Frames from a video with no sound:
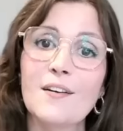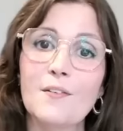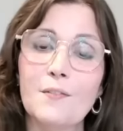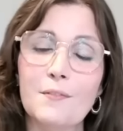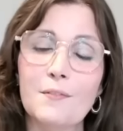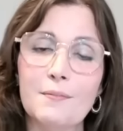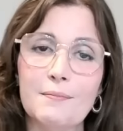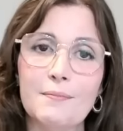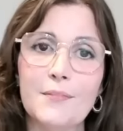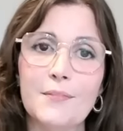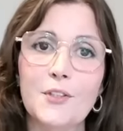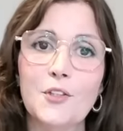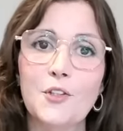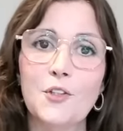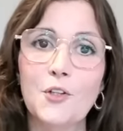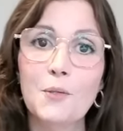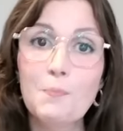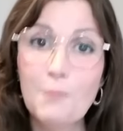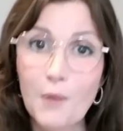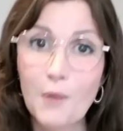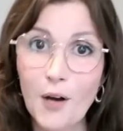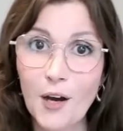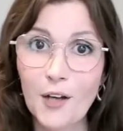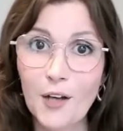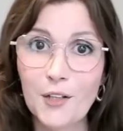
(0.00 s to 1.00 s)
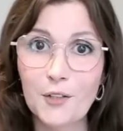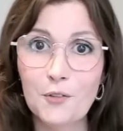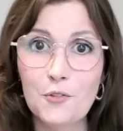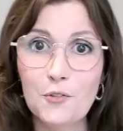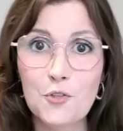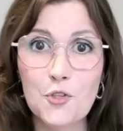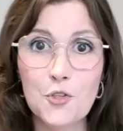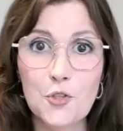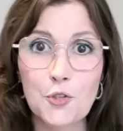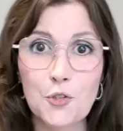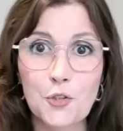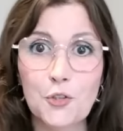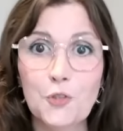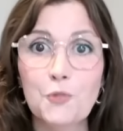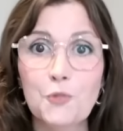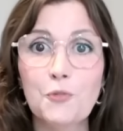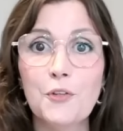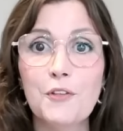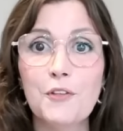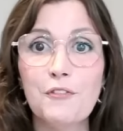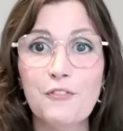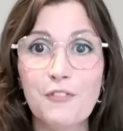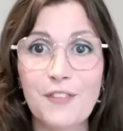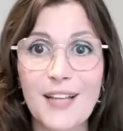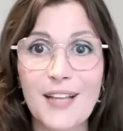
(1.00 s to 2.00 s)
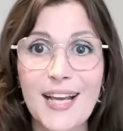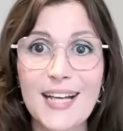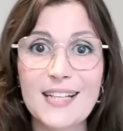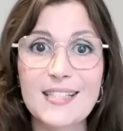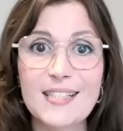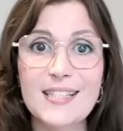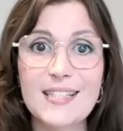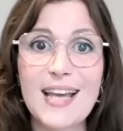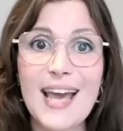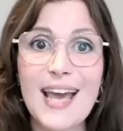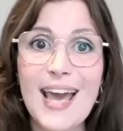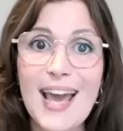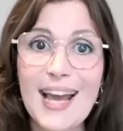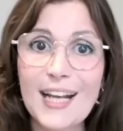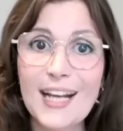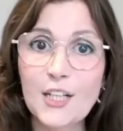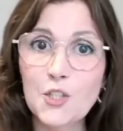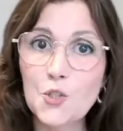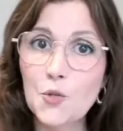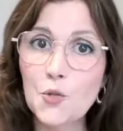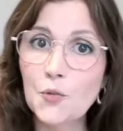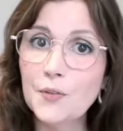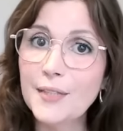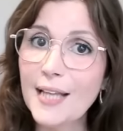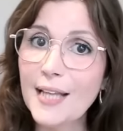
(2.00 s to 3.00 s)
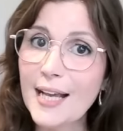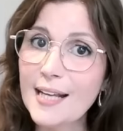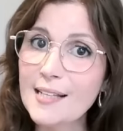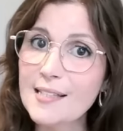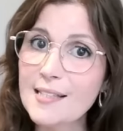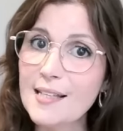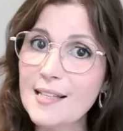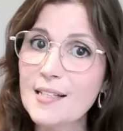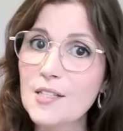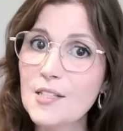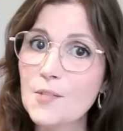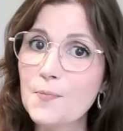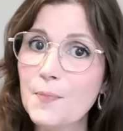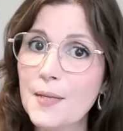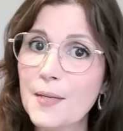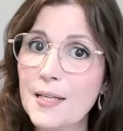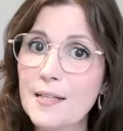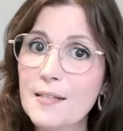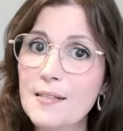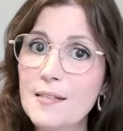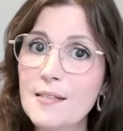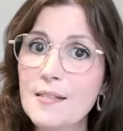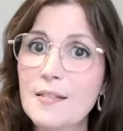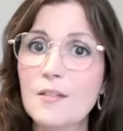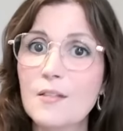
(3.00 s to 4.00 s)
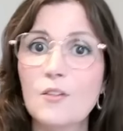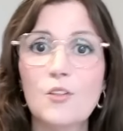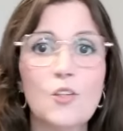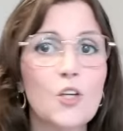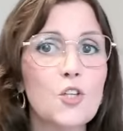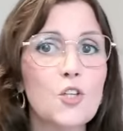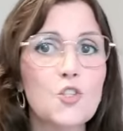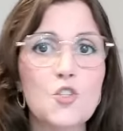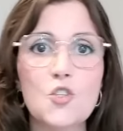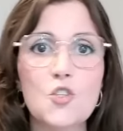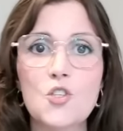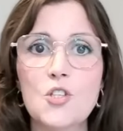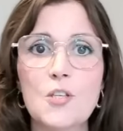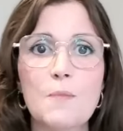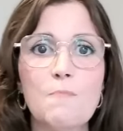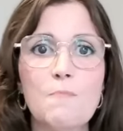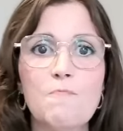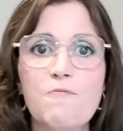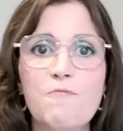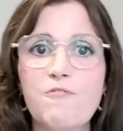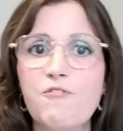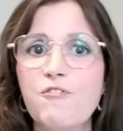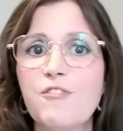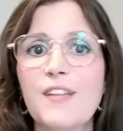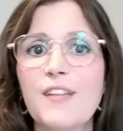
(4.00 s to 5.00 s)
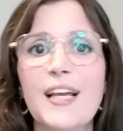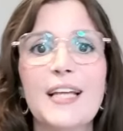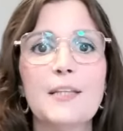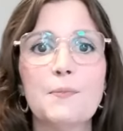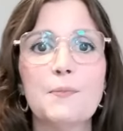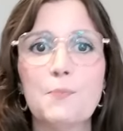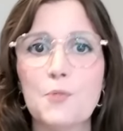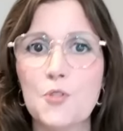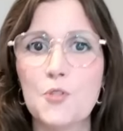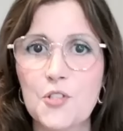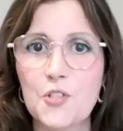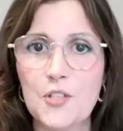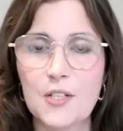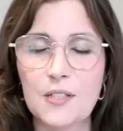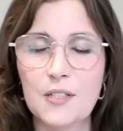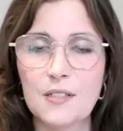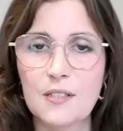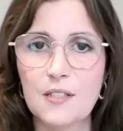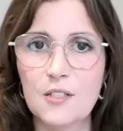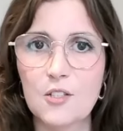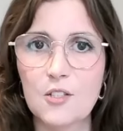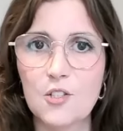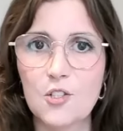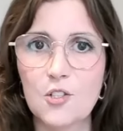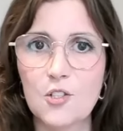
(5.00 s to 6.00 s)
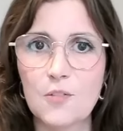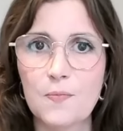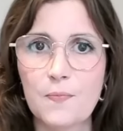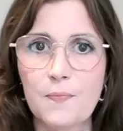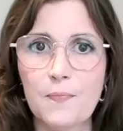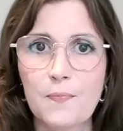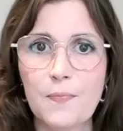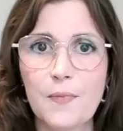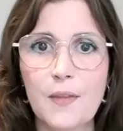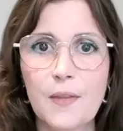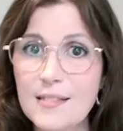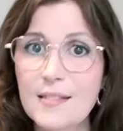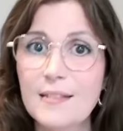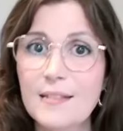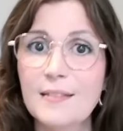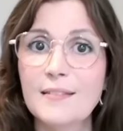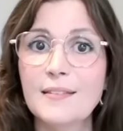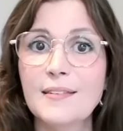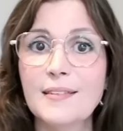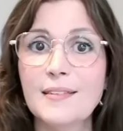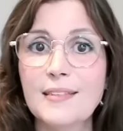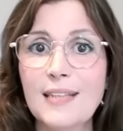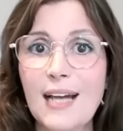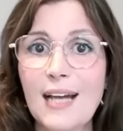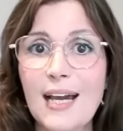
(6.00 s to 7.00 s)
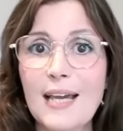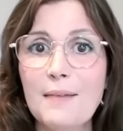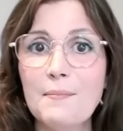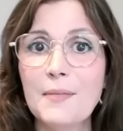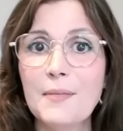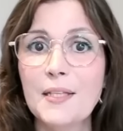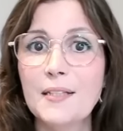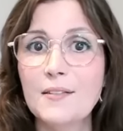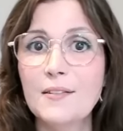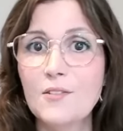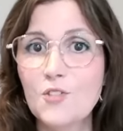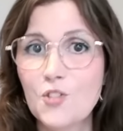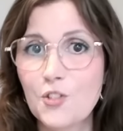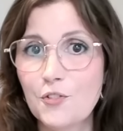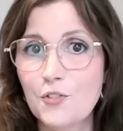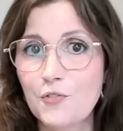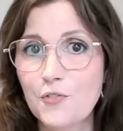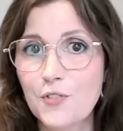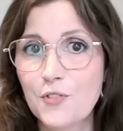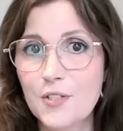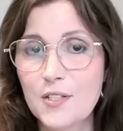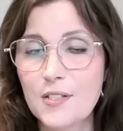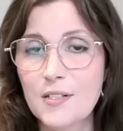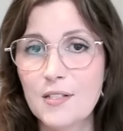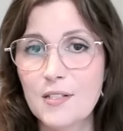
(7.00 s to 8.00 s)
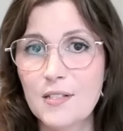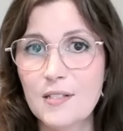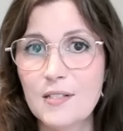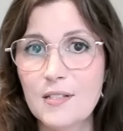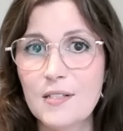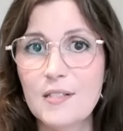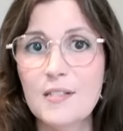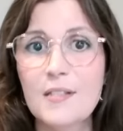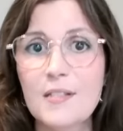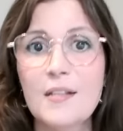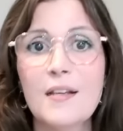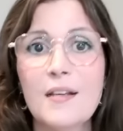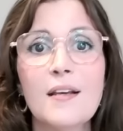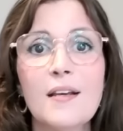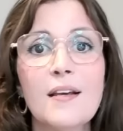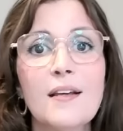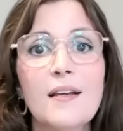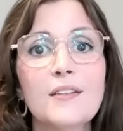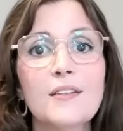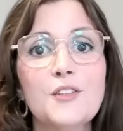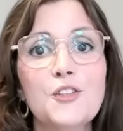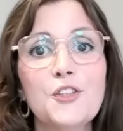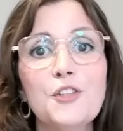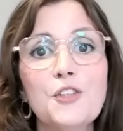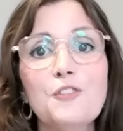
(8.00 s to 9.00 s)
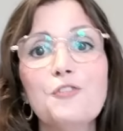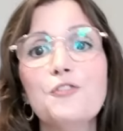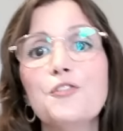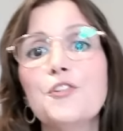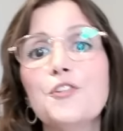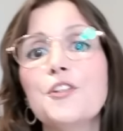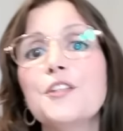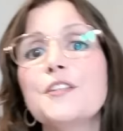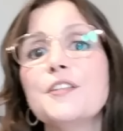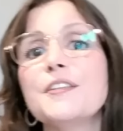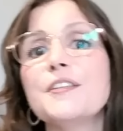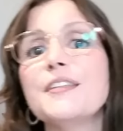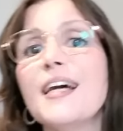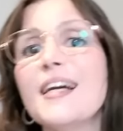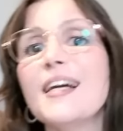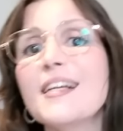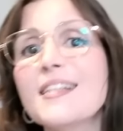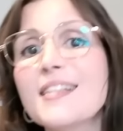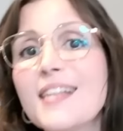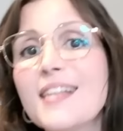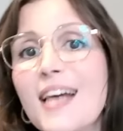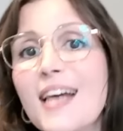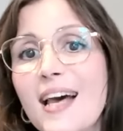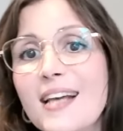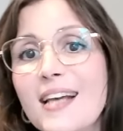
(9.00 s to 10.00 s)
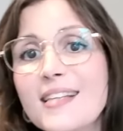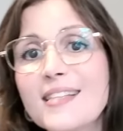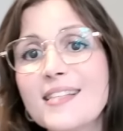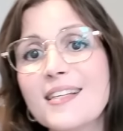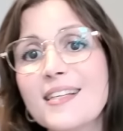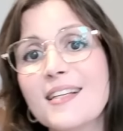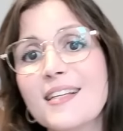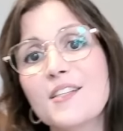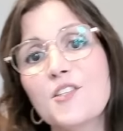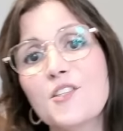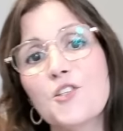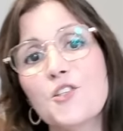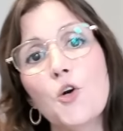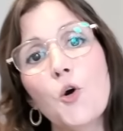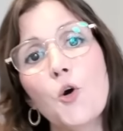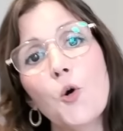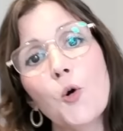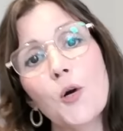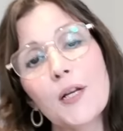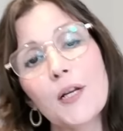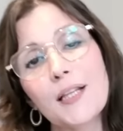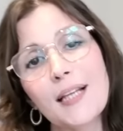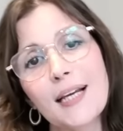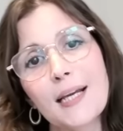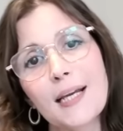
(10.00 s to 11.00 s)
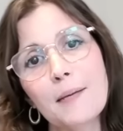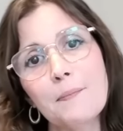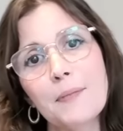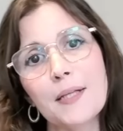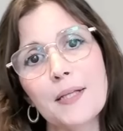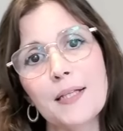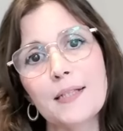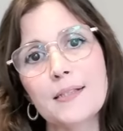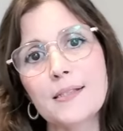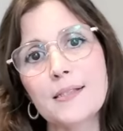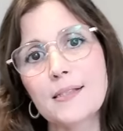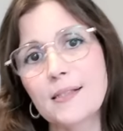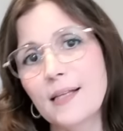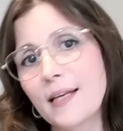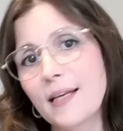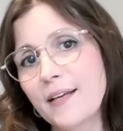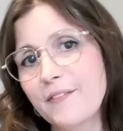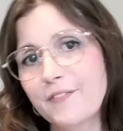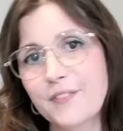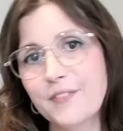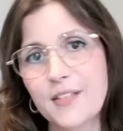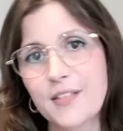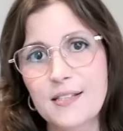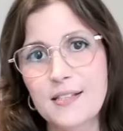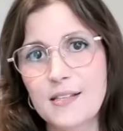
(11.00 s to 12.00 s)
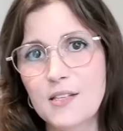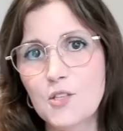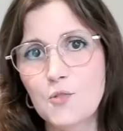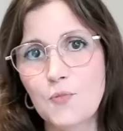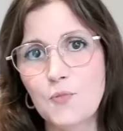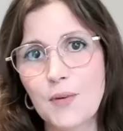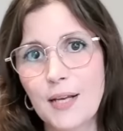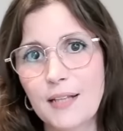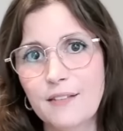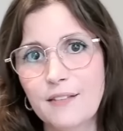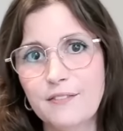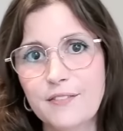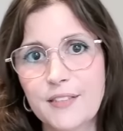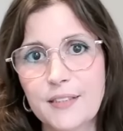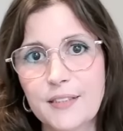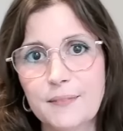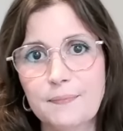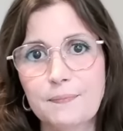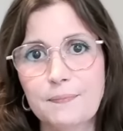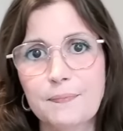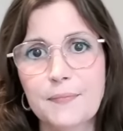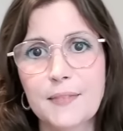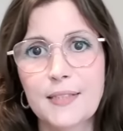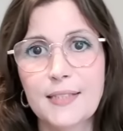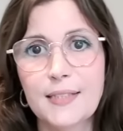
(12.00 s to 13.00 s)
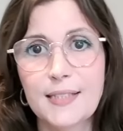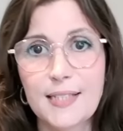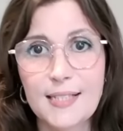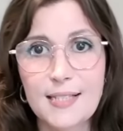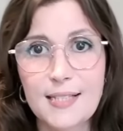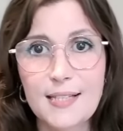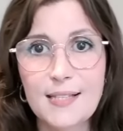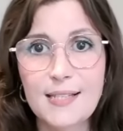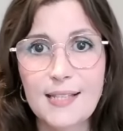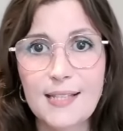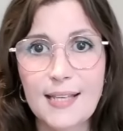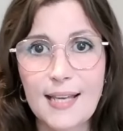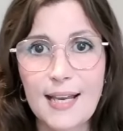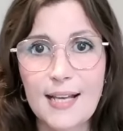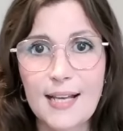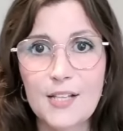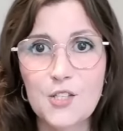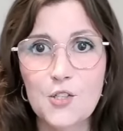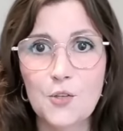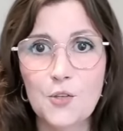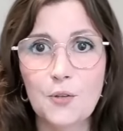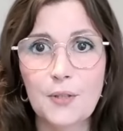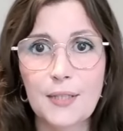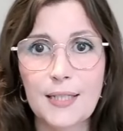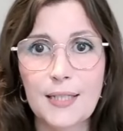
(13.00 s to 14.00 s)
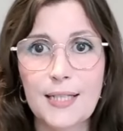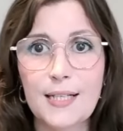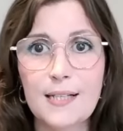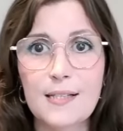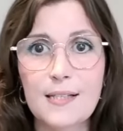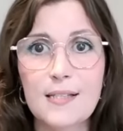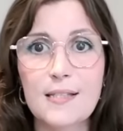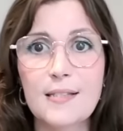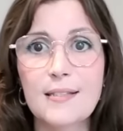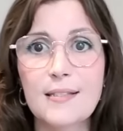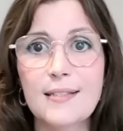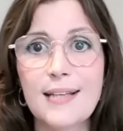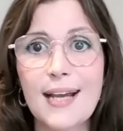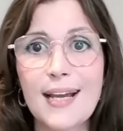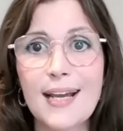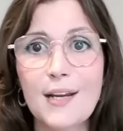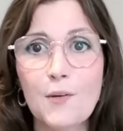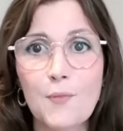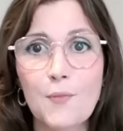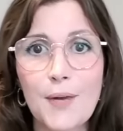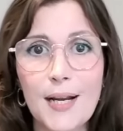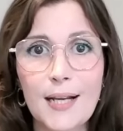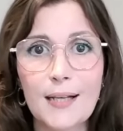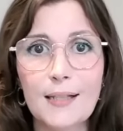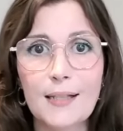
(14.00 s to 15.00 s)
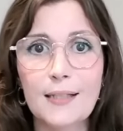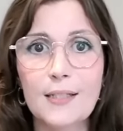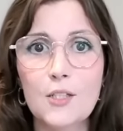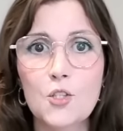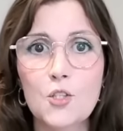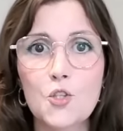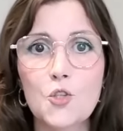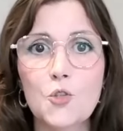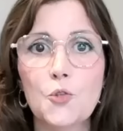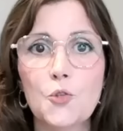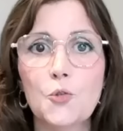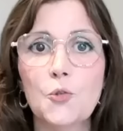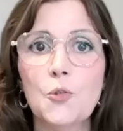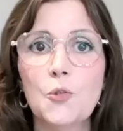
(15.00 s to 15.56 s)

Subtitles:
Your model should reflect actual tax expense, not just some flat percentage. Timing differences, deferred tax assets or liabilities if this is relevant. This schedule links directly to